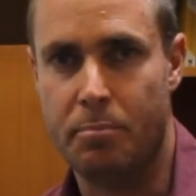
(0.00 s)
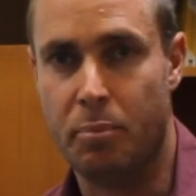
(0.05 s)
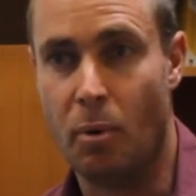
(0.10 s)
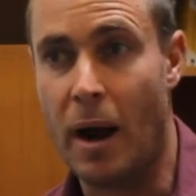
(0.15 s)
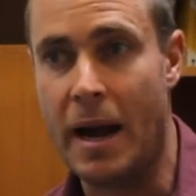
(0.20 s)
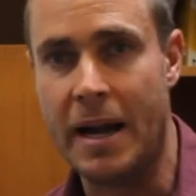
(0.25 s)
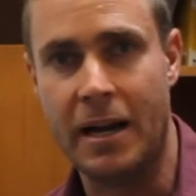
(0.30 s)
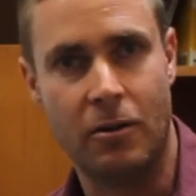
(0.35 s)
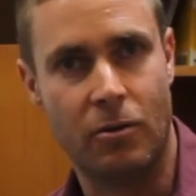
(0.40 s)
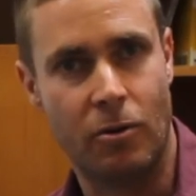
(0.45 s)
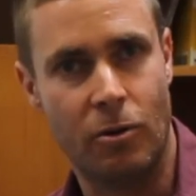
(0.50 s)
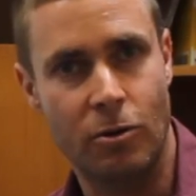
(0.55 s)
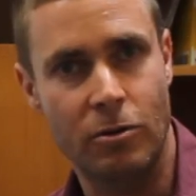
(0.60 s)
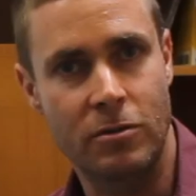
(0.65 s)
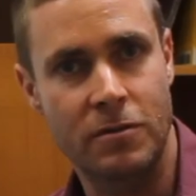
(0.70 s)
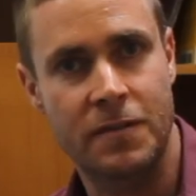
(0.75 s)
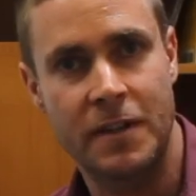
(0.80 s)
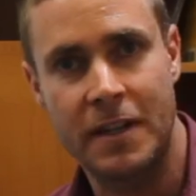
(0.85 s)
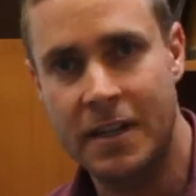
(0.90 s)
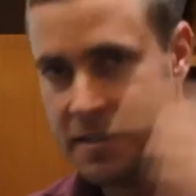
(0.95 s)
brain
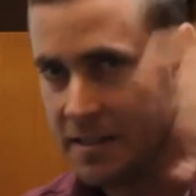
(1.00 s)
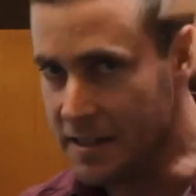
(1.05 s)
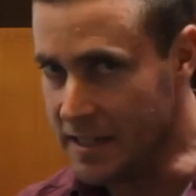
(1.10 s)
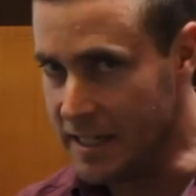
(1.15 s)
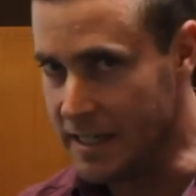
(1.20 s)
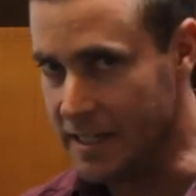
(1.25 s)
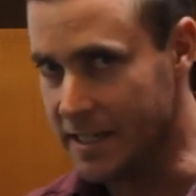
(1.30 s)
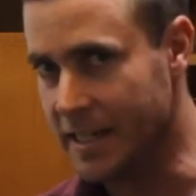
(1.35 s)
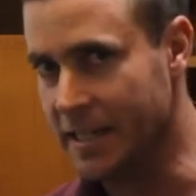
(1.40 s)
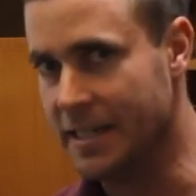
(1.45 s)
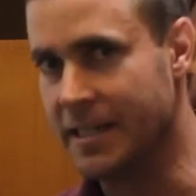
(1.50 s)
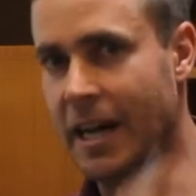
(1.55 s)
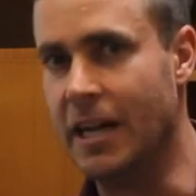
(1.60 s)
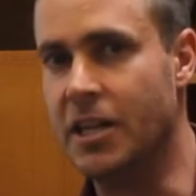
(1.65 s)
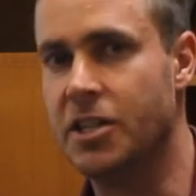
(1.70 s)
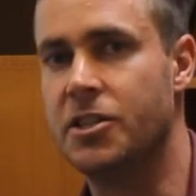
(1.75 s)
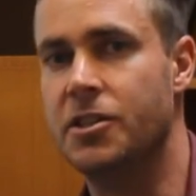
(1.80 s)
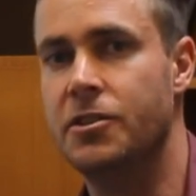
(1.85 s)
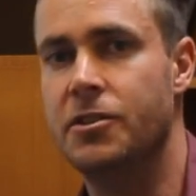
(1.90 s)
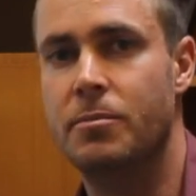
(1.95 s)
groove. It's an
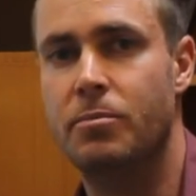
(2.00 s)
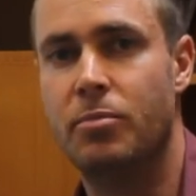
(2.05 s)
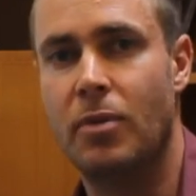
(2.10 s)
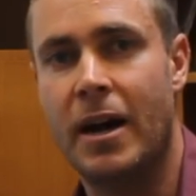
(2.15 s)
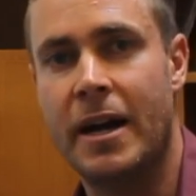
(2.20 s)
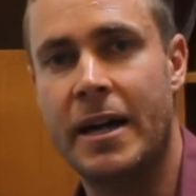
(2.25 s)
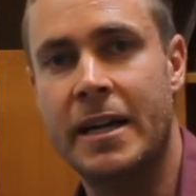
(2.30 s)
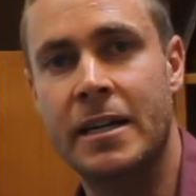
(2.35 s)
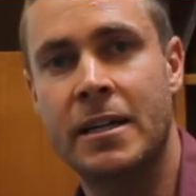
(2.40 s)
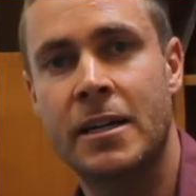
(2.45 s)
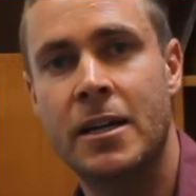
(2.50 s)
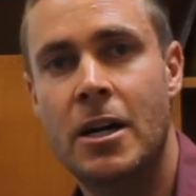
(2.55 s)
indentation in the brain.